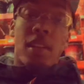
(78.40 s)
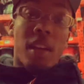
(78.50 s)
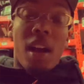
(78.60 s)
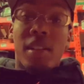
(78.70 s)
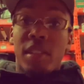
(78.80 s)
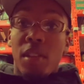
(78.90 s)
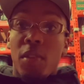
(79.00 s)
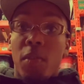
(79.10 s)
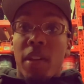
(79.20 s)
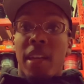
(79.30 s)

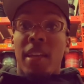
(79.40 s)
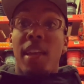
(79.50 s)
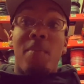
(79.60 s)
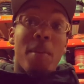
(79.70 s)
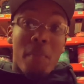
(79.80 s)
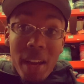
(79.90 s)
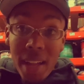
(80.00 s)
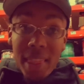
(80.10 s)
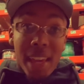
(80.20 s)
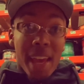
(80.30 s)
Also, keep in
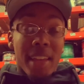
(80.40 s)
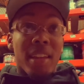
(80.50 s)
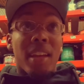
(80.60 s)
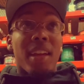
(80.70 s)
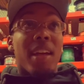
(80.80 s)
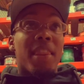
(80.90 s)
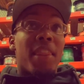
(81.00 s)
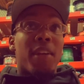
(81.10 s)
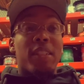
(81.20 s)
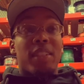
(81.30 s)
mind that
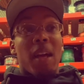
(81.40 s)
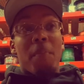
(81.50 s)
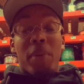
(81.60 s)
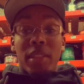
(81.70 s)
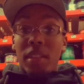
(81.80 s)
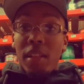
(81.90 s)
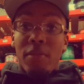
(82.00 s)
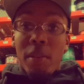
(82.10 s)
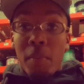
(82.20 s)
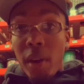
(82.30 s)
there's a bunch of
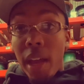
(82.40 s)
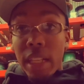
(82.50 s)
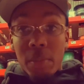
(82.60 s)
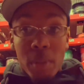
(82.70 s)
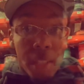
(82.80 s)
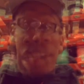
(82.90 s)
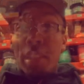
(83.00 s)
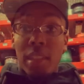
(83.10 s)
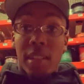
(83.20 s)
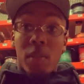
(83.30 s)
different brands, but this
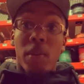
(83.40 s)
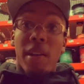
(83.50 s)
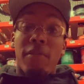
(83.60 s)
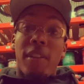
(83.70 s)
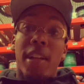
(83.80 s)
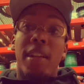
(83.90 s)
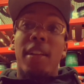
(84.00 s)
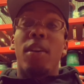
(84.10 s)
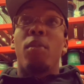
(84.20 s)
is just what I'm finding in Home